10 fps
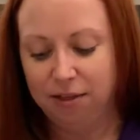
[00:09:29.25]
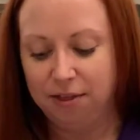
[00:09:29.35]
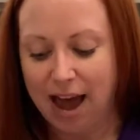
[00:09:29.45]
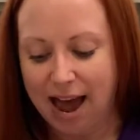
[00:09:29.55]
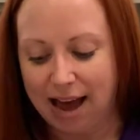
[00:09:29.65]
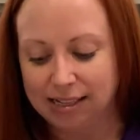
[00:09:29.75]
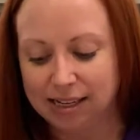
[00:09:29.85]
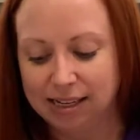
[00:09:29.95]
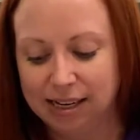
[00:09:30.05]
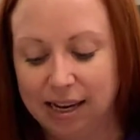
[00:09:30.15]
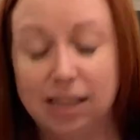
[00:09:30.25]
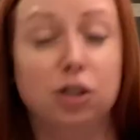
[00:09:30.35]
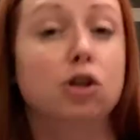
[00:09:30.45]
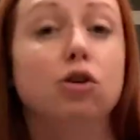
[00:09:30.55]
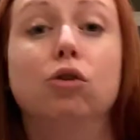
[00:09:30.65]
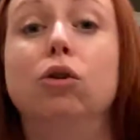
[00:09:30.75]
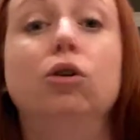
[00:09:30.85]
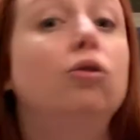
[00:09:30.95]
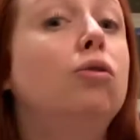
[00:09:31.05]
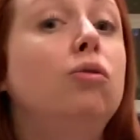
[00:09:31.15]
That is the
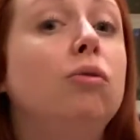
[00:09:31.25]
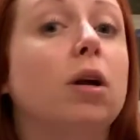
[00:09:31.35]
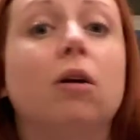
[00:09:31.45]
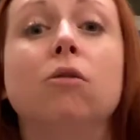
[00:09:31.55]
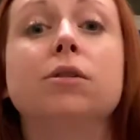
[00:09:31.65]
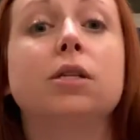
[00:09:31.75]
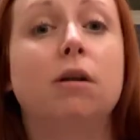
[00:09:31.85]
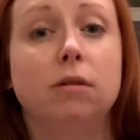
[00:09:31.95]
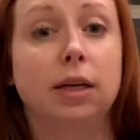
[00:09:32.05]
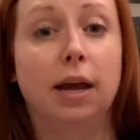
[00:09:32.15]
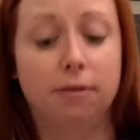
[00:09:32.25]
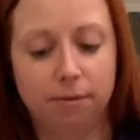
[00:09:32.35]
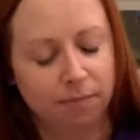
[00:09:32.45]
glue that holds it all together.